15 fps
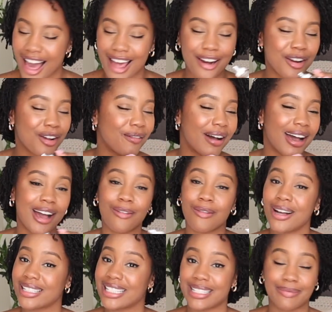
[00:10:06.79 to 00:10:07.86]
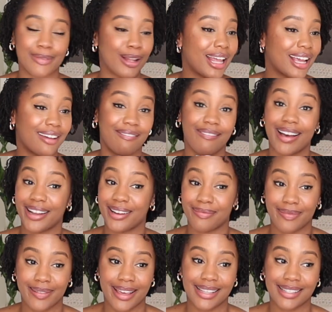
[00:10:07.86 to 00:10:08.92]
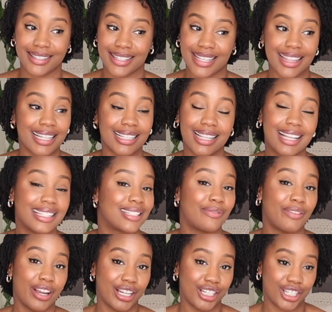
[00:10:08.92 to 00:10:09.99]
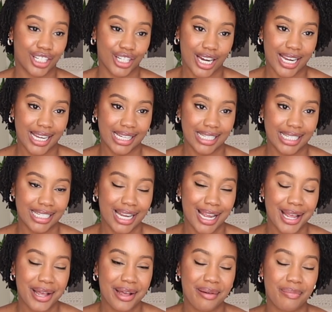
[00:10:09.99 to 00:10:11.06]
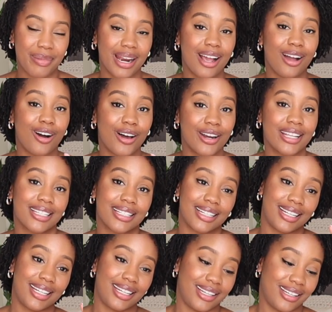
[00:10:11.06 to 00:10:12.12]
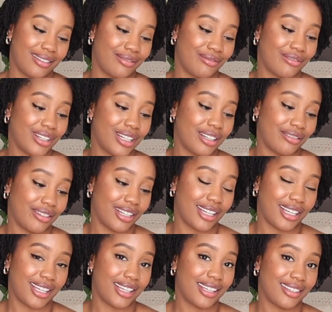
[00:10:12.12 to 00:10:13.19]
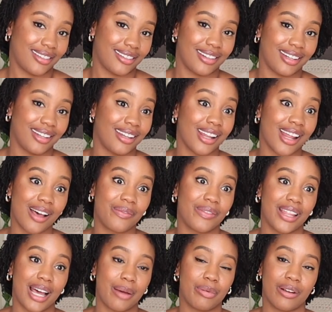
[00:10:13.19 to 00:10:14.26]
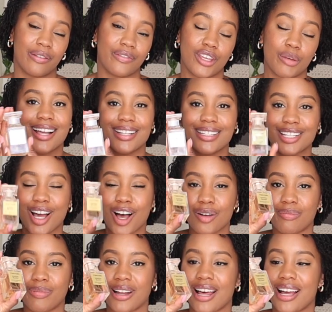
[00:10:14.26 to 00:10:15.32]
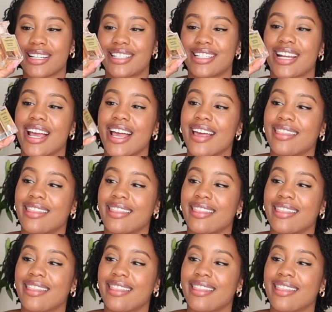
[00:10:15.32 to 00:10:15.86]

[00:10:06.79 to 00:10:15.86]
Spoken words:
I don't know why I want to smell like a fireplace, because I think that's very strange, but I honestly really, really love that perfume. Santal Blush.